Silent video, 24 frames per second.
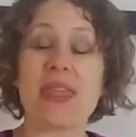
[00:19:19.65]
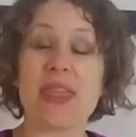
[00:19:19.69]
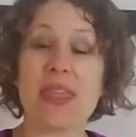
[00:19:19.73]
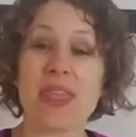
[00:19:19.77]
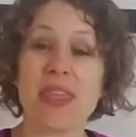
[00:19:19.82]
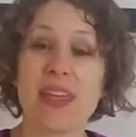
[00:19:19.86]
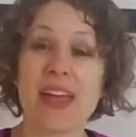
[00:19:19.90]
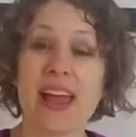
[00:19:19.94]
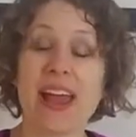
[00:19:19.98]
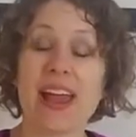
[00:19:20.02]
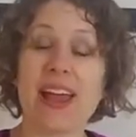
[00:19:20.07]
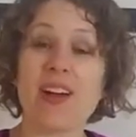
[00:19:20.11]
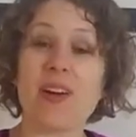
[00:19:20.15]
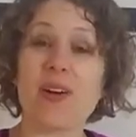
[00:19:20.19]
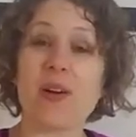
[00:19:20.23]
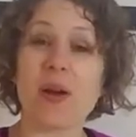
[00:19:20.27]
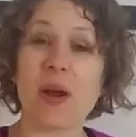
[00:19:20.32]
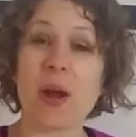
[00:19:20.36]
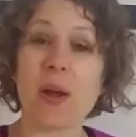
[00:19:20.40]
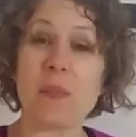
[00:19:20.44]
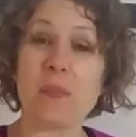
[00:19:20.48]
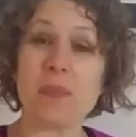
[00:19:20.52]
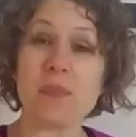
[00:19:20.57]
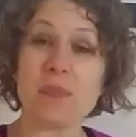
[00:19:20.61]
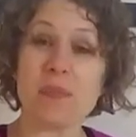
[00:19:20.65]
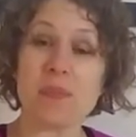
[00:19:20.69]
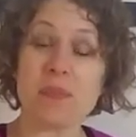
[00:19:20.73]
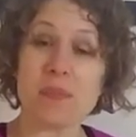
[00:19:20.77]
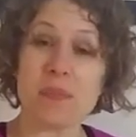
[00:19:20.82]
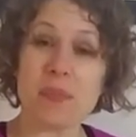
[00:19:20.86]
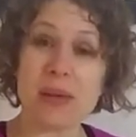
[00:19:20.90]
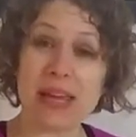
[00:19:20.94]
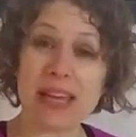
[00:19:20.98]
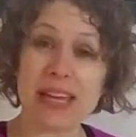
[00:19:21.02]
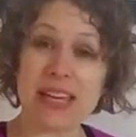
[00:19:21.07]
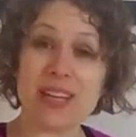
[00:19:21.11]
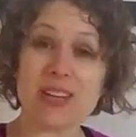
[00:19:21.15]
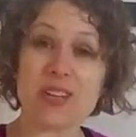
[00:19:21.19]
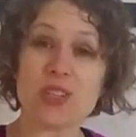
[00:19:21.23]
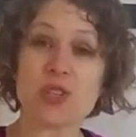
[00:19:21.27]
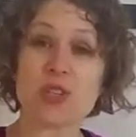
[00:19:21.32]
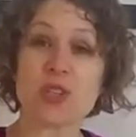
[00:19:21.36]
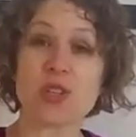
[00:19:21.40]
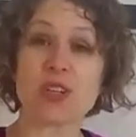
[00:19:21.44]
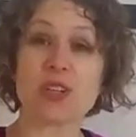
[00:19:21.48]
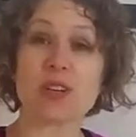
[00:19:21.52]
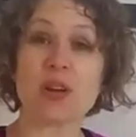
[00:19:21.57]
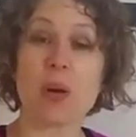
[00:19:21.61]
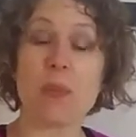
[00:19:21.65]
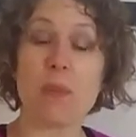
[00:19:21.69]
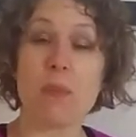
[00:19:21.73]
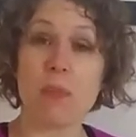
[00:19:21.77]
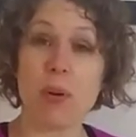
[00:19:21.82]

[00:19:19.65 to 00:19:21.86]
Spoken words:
they are a major